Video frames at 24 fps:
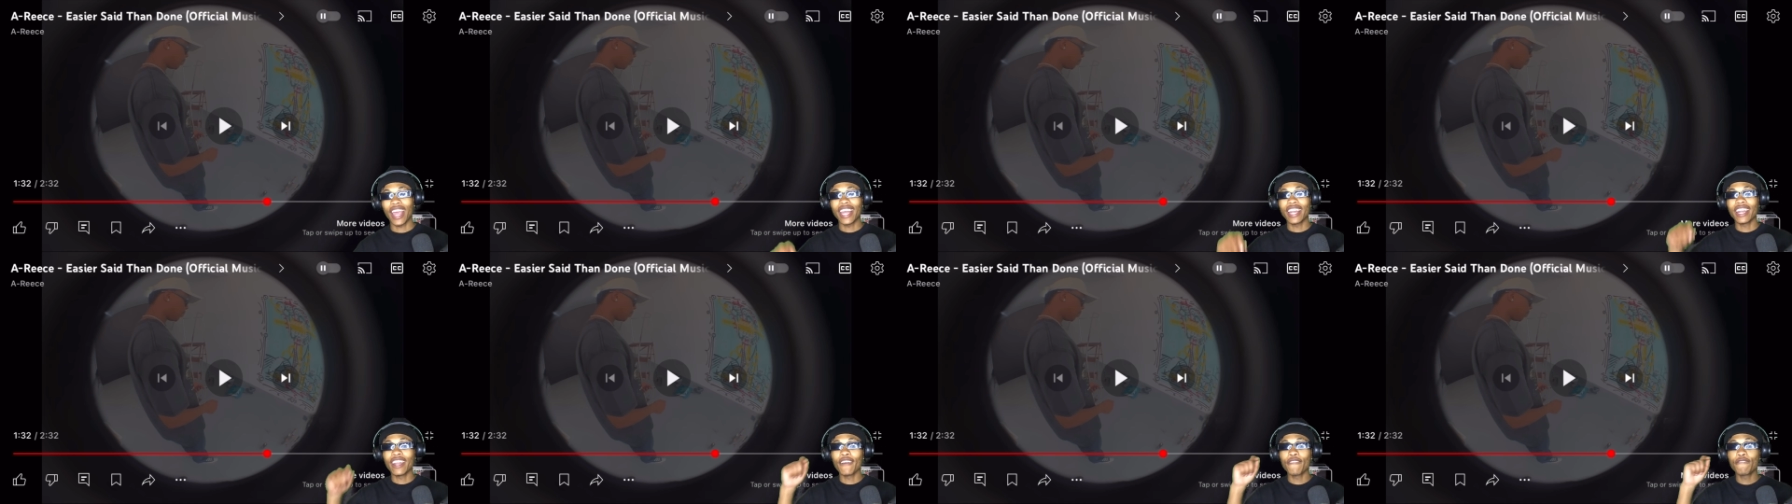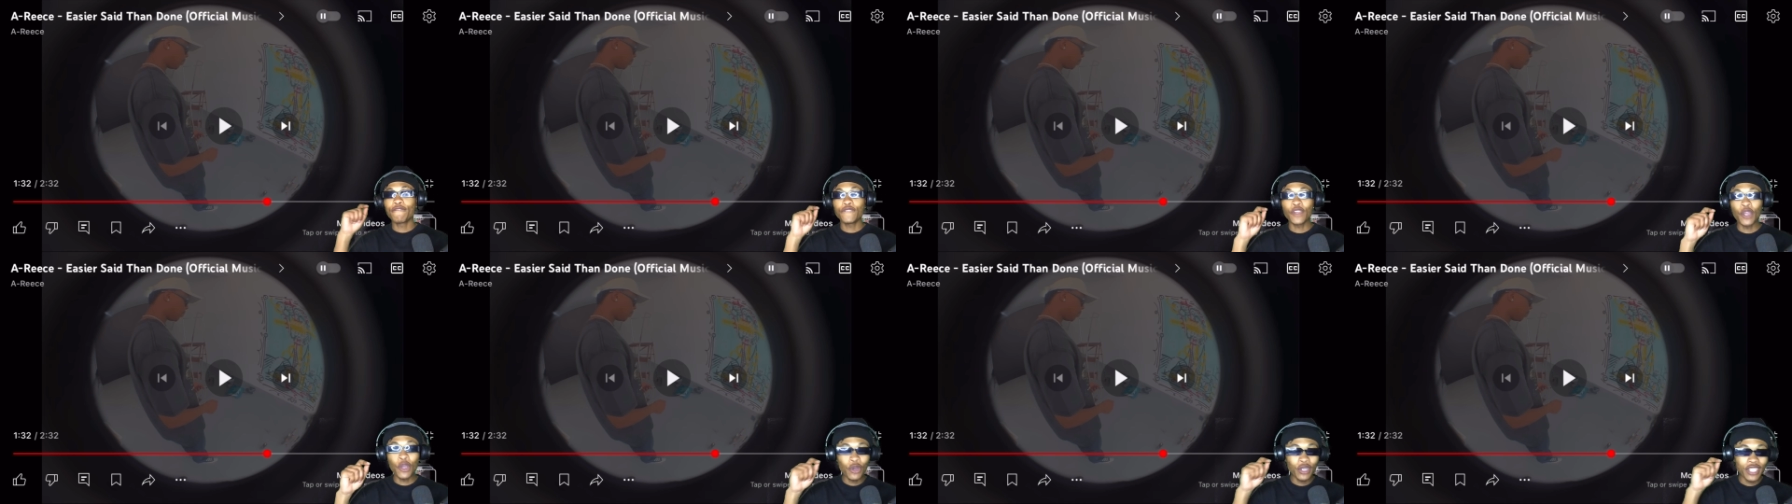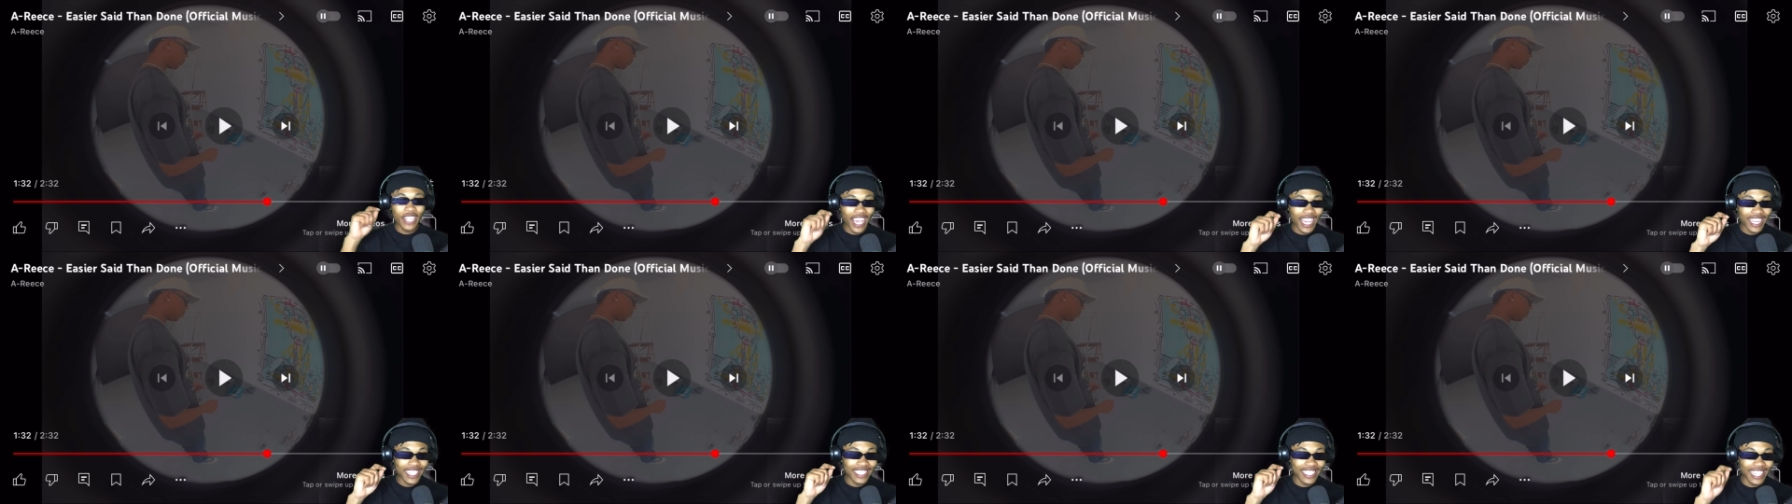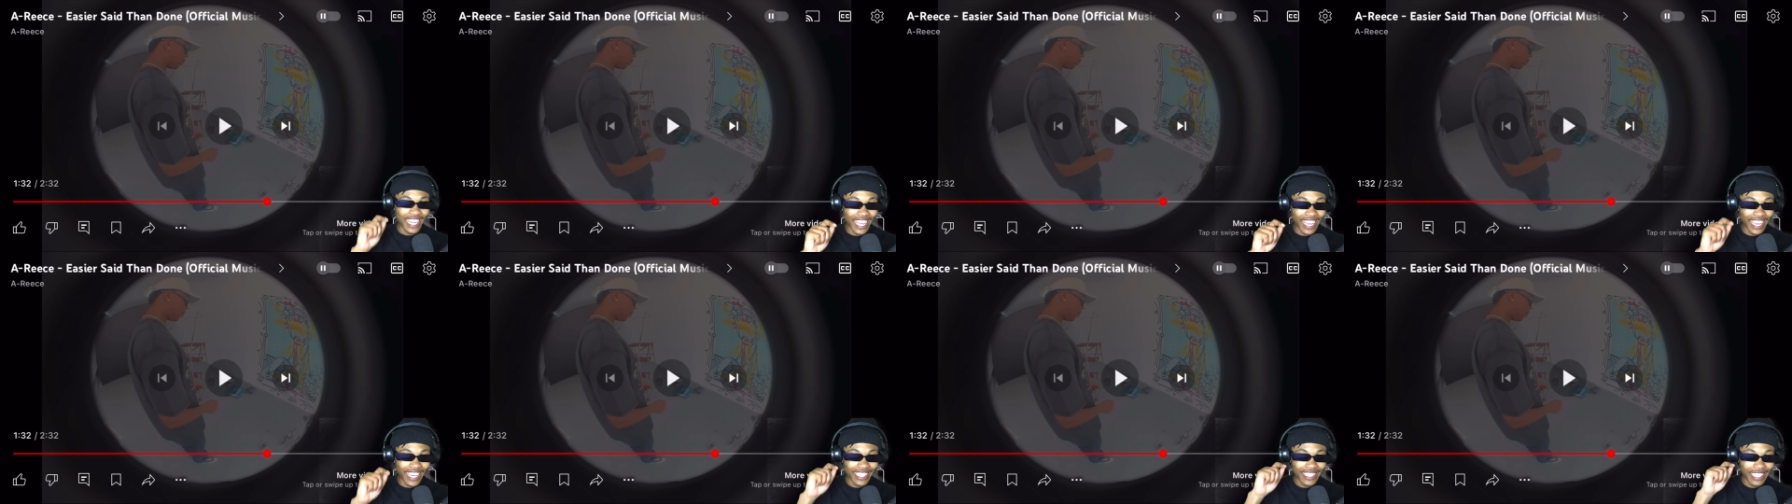And a few days
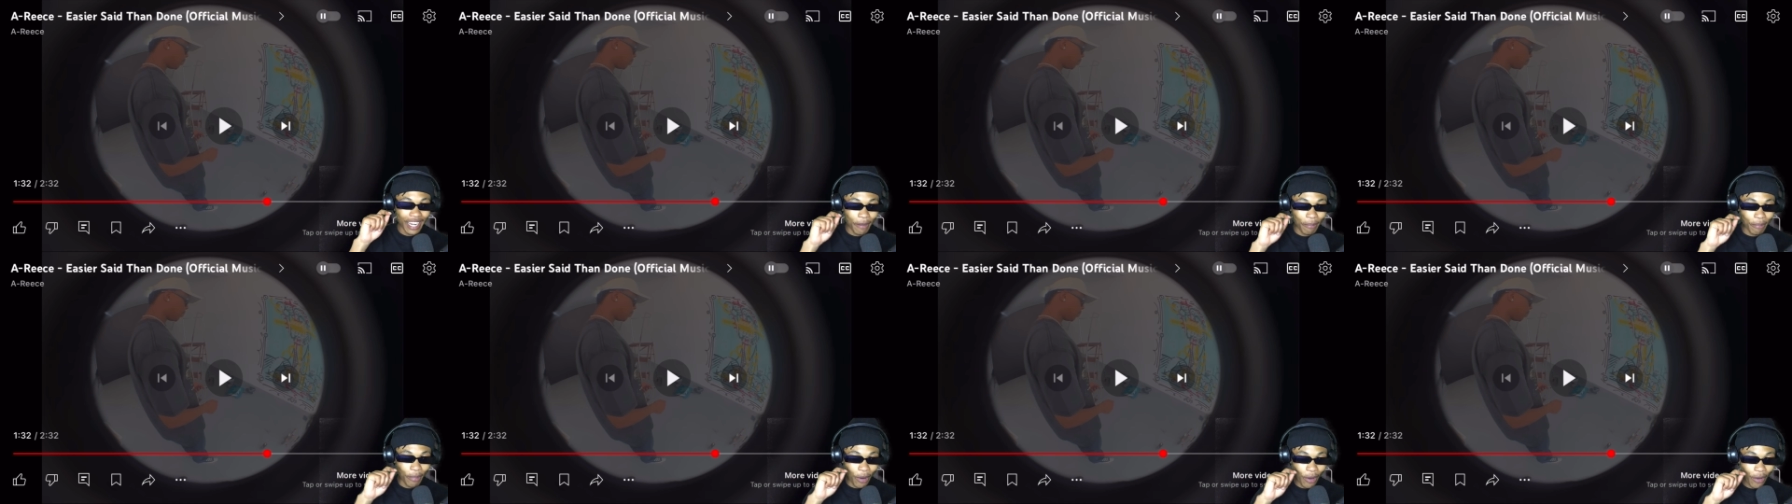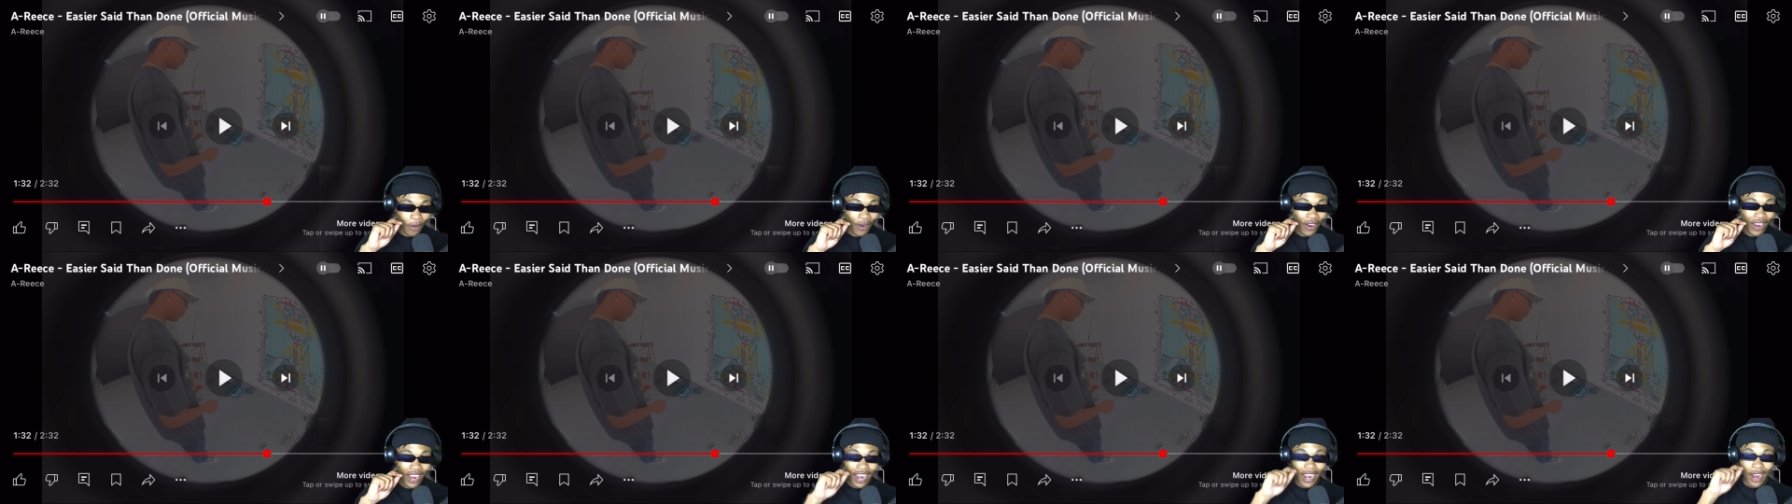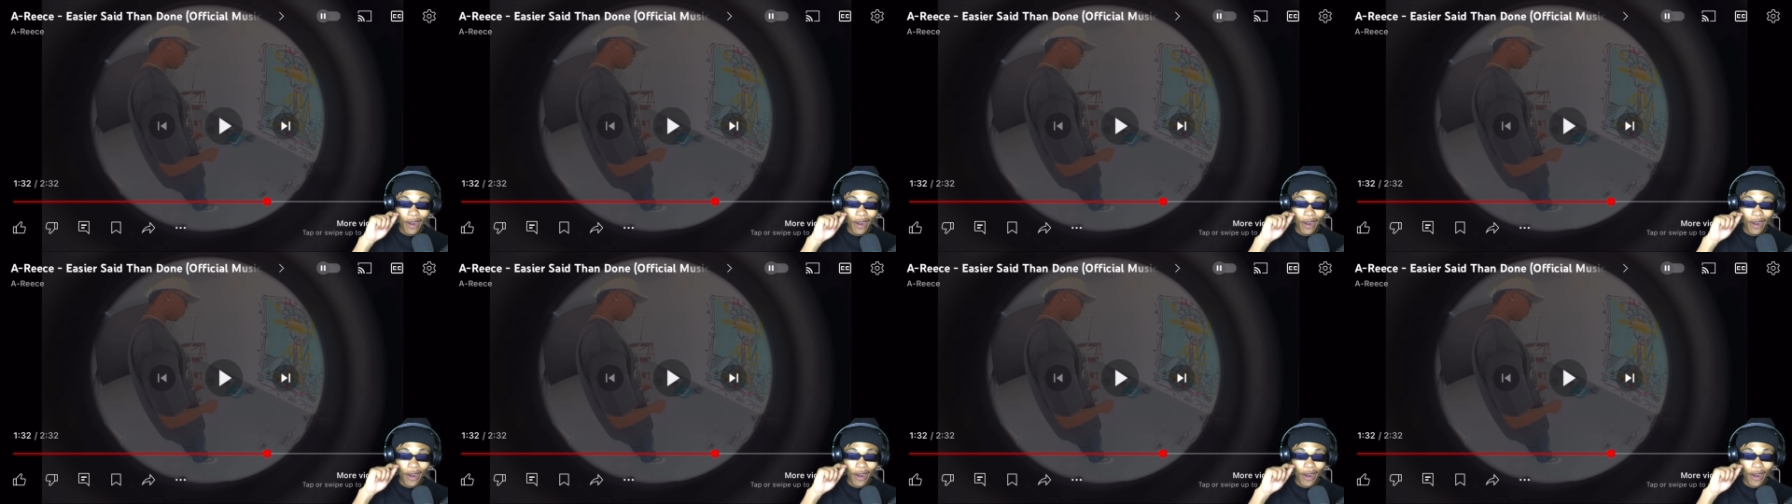later, bro,